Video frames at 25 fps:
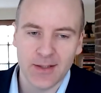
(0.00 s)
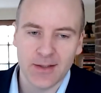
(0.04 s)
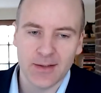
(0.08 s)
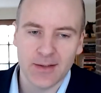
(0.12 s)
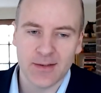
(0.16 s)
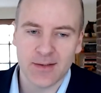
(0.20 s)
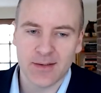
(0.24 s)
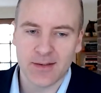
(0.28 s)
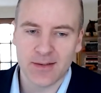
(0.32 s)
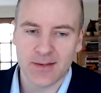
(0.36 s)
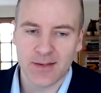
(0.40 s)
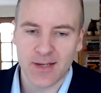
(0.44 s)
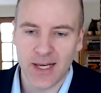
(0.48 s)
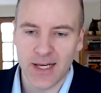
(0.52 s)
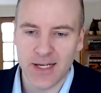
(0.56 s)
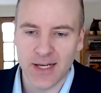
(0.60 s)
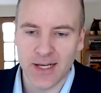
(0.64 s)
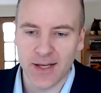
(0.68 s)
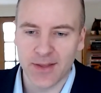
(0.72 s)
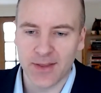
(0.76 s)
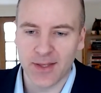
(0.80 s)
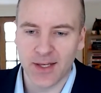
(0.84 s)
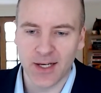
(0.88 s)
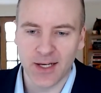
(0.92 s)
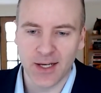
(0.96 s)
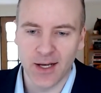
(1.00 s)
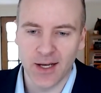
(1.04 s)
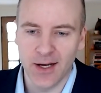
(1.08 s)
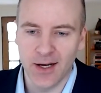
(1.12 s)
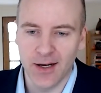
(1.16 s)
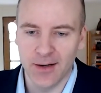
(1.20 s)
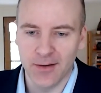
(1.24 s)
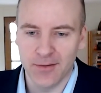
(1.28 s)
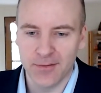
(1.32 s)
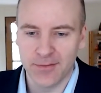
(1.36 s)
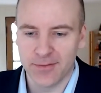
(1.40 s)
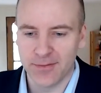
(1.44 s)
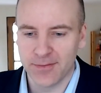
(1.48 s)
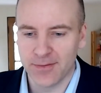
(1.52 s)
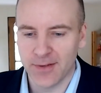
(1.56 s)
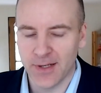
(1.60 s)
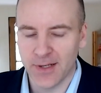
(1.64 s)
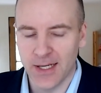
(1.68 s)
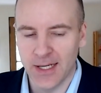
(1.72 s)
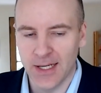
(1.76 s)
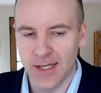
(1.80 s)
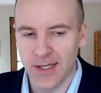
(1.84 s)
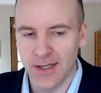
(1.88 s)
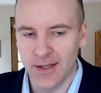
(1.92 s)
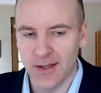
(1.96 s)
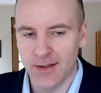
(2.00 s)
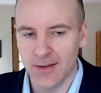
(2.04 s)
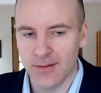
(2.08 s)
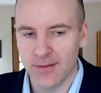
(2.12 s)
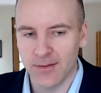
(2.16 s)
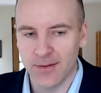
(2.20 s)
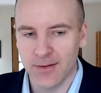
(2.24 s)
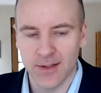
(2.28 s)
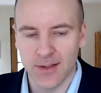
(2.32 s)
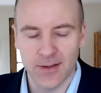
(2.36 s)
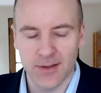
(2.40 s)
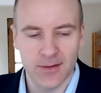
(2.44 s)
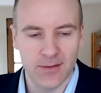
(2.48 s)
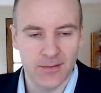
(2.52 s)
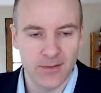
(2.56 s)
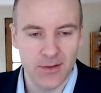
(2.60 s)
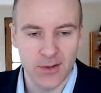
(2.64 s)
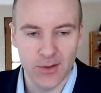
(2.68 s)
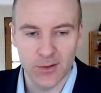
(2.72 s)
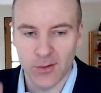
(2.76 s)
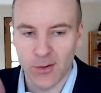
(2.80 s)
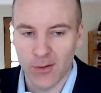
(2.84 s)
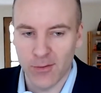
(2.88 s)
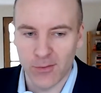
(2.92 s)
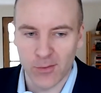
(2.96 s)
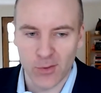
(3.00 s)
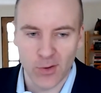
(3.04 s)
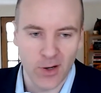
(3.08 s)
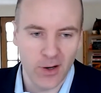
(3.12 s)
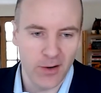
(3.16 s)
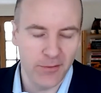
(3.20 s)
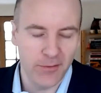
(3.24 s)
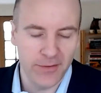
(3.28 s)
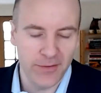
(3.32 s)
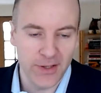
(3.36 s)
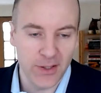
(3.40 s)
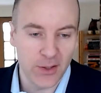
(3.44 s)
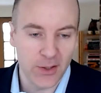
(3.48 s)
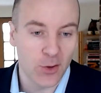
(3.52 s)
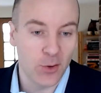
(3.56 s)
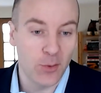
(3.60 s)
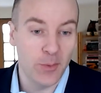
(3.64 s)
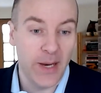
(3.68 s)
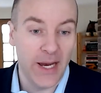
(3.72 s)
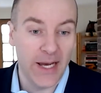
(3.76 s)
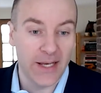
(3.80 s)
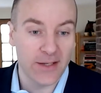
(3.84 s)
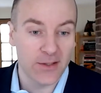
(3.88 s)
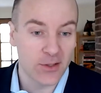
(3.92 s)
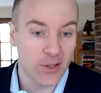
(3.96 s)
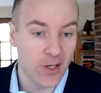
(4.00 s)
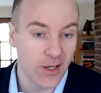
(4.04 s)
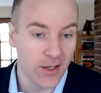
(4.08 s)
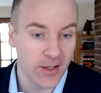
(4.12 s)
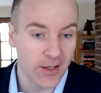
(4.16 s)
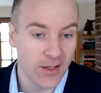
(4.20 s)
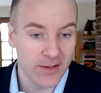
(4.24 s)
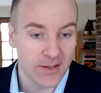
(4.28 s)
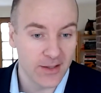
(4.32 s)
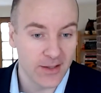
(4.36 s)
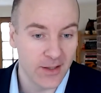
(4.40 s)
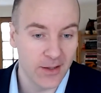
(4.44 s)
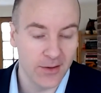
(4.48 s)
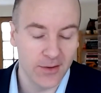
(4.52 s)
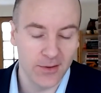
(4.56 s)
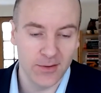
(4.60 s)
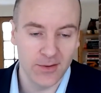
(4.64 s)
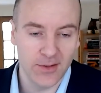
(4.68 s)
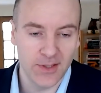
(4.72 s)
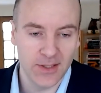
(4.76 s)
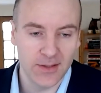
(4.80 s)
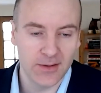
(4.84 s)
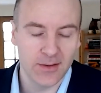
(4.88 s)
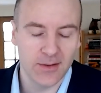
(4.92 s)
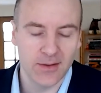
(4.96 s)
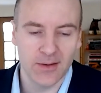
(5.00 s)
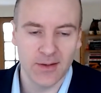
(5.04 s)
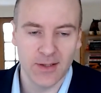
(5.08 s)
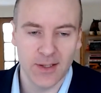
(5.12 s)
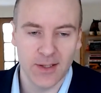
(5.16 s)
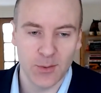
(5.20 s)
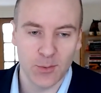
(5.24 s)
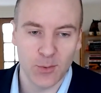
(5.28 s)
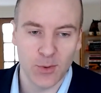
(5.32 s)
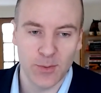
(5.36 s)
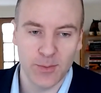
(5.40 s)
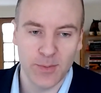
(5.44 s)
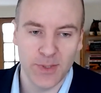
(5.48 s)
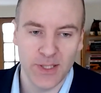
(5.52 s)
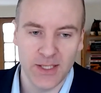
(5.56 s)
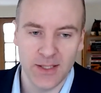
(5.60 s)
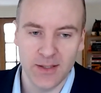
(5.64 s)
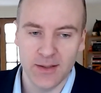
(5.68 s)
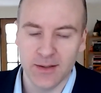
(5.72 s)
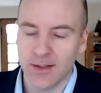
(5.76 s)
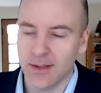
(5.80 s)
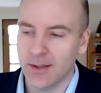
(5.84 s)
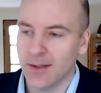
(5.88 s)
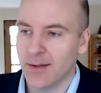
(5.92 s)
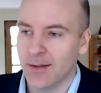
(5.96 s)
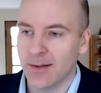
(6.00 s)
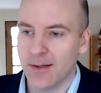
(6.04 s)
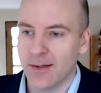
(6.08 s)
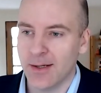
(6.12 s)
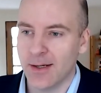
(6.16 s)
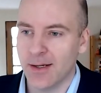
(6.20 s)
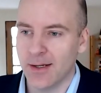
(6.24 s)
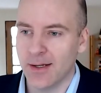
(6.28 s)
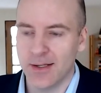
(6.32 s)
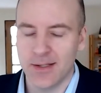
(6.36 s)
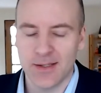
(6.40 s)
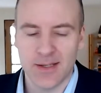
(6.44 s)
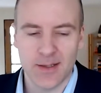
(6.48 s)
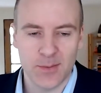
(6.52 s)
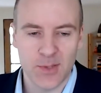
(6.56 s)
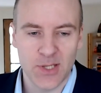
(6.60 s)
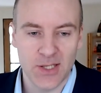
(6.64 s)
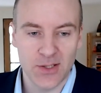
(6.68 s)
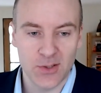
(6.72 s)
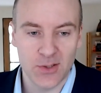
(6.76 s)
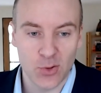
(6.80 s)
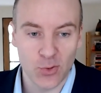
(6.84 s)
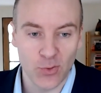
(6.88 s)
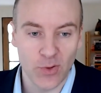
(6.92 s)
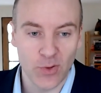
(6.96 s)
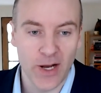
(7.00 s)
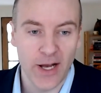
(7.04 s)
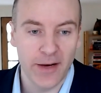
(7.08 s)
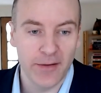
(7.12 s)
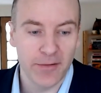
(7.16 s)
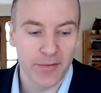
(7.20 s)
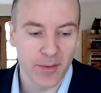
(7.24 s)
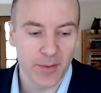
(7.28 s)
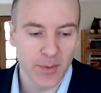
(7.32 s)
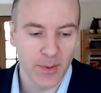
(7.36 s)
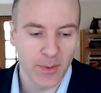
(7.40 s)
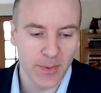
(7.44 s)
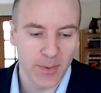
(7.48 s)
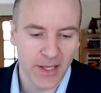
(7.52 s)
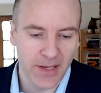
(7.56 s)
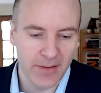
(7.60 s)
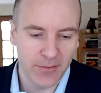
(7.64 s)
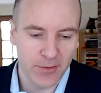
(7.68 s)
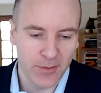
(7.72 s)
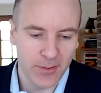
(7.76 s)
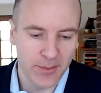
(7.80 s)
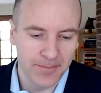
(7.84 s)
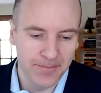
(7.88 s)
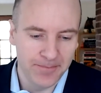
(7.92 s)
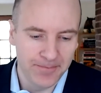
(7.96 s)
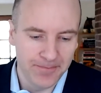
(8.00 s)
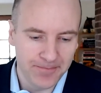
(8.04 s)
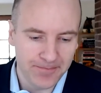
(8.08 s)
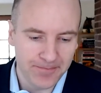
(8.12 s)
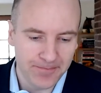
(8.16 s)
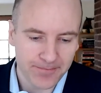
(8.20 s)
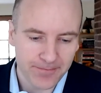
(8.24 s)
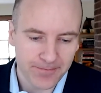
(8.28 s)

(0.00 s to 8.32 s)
Say nothing of the overall vehicle mass targets and other that would be in some sense derived from the platform.